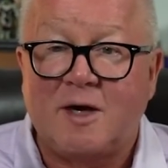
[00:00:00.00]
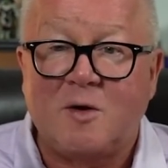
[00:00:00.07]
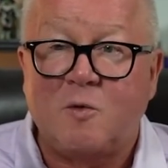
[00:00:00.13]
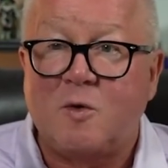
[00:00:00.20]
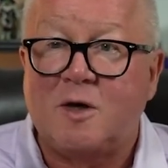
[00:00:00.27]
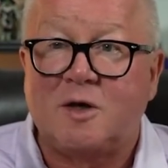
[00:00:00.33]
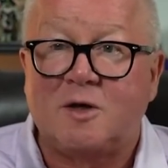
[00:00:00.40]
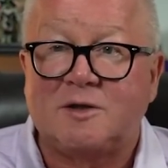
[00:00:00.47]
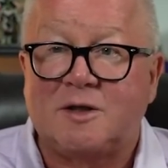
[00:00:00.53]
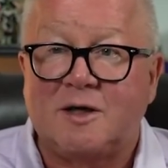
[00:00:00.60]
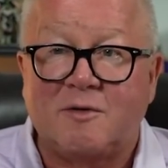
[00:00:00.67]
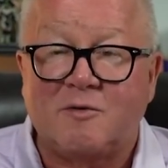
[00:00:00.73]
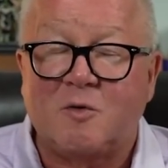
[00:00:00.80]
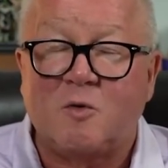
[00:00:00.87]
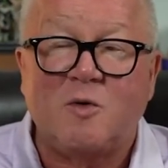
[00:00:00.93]
We looked at
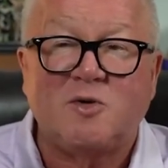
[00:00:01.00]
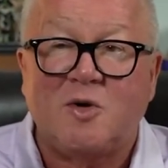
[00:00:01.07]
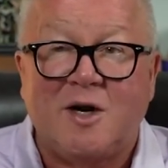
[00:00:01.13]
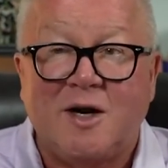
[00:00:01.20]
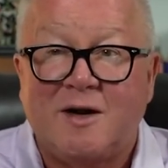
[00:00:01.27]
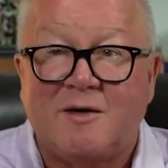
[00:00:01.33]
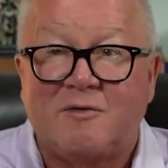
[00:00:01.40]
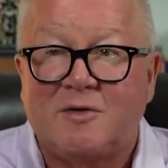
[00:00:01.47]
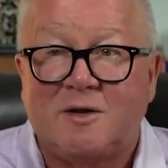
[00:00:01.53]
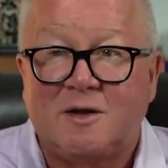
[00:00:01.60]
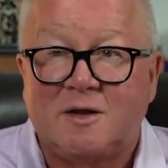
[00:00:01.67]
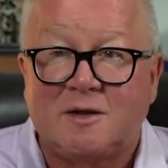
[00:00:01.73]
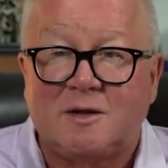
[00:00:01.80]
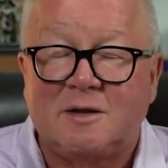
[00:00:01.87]
everything. We tried everything.